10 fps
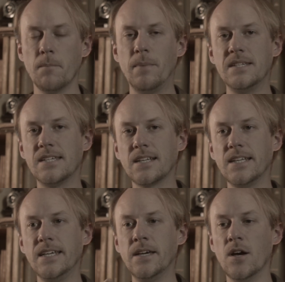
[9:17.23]

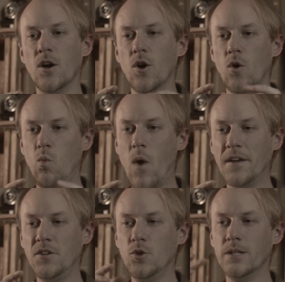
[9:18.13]
Basically,
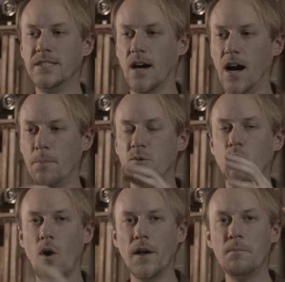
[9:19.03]
when you adopt
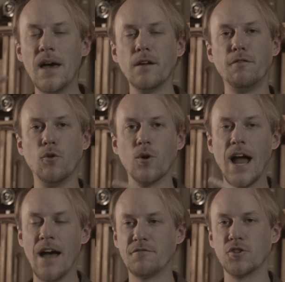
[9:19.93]
one metaphor
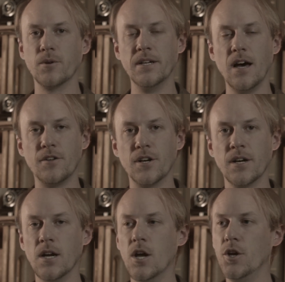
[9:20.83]
after
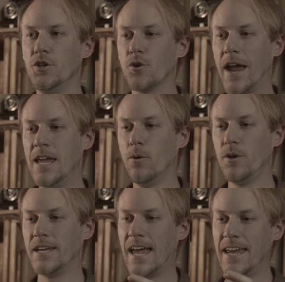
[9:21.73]
another, you're able
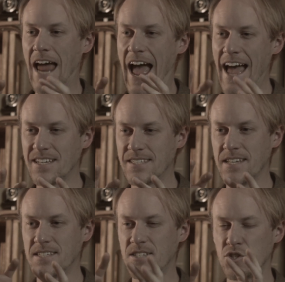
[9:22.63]
to gain
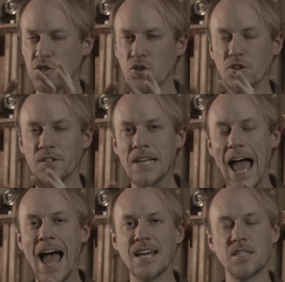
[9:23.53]
access to certain
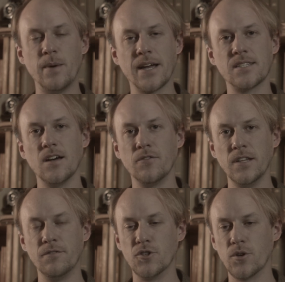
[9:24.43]
aspects of
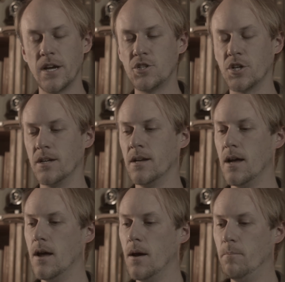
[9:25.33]
lived duration,
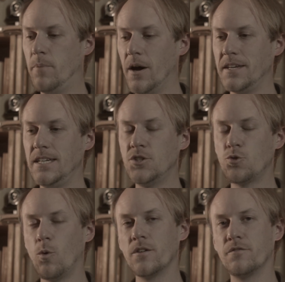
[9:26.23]
but
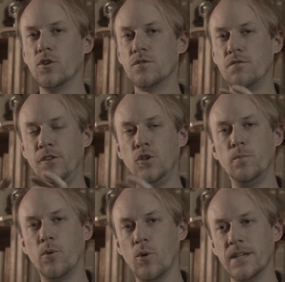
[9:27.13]
each one of those
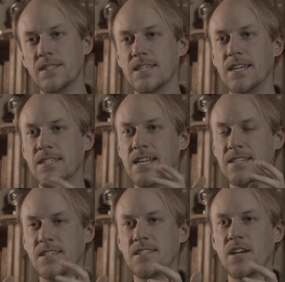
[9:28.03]
viewpoints is
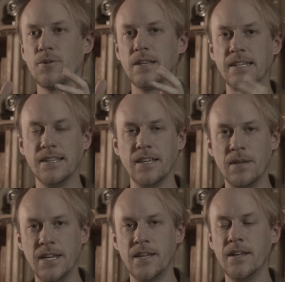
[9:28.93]
necessarily
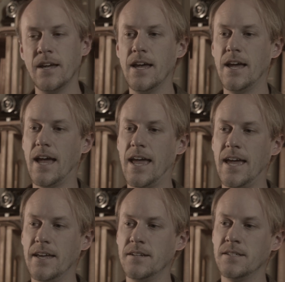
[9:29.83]
limited
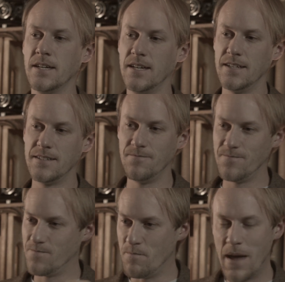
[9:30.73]
and
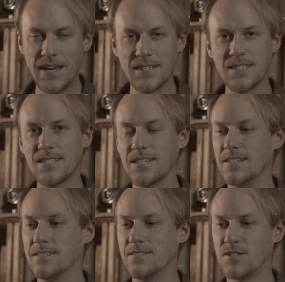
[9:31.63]
makes
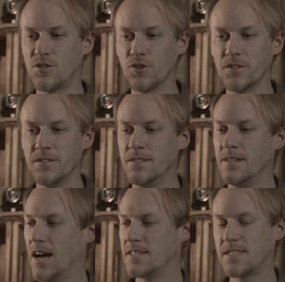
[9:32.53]

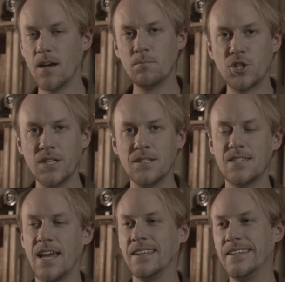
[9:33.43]
certain assumptions
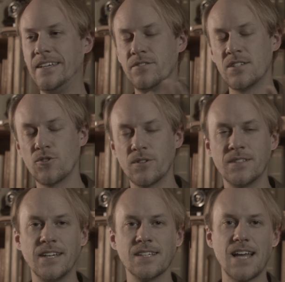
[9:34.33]
and leaves certain
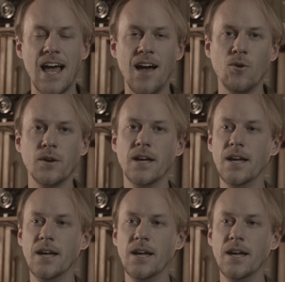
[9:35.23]
things out